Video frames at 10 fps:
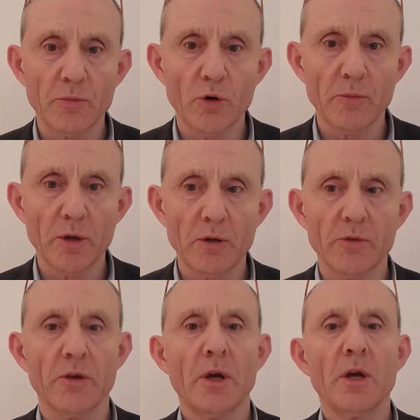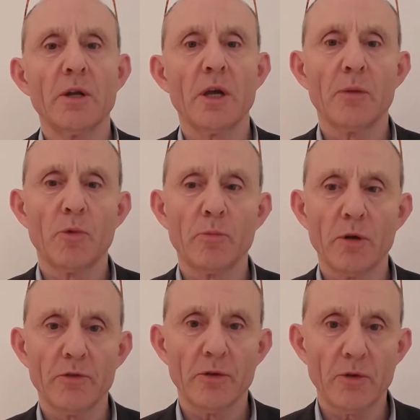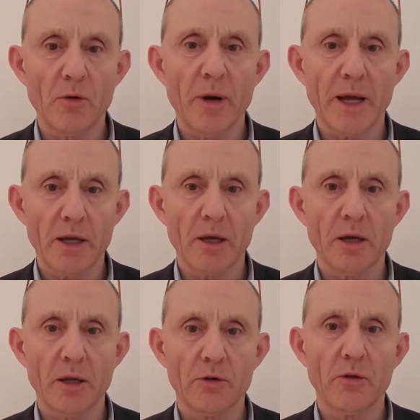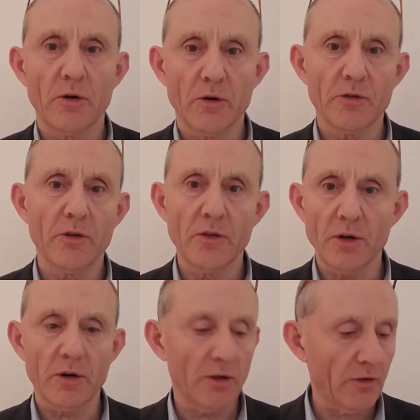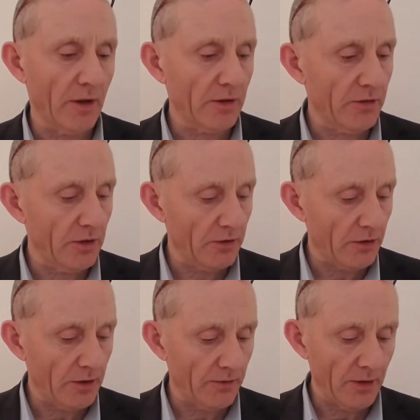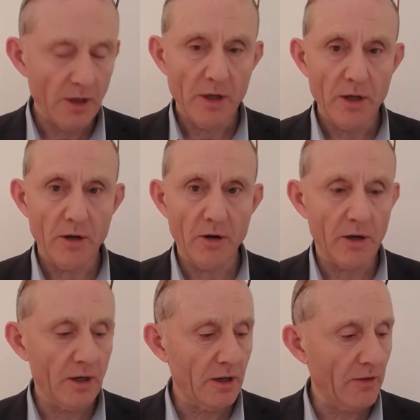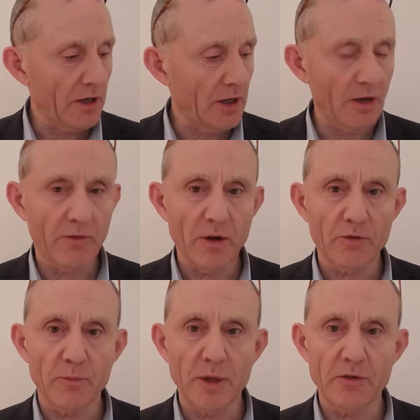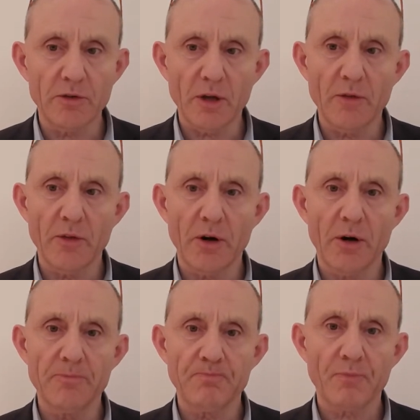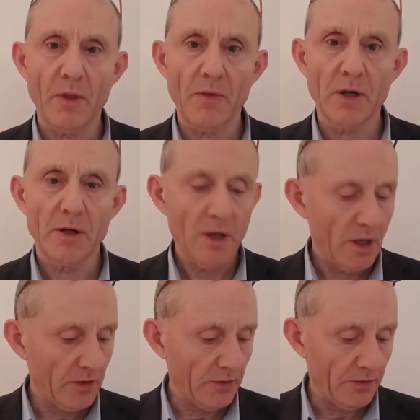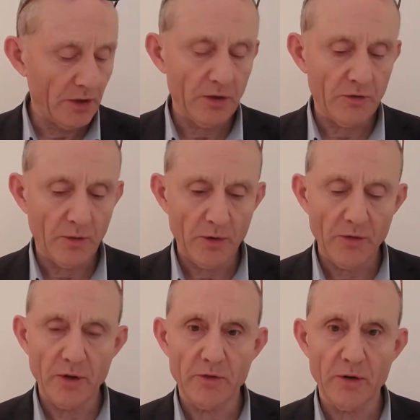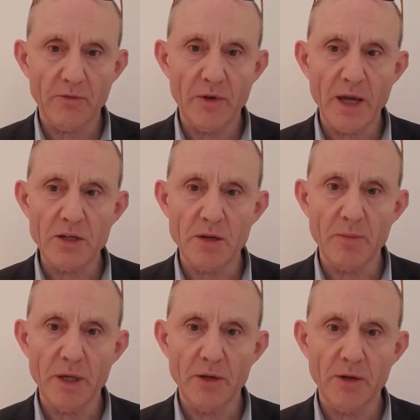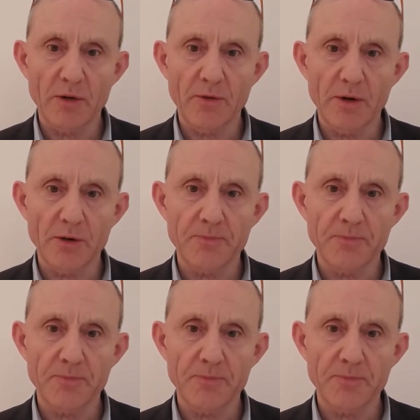more mules. To get more mules, you have to go back to the horse and the donkey. So that's sort of outlining the idea of species. And there are then, as I've said, somewhere in the region of 90 million different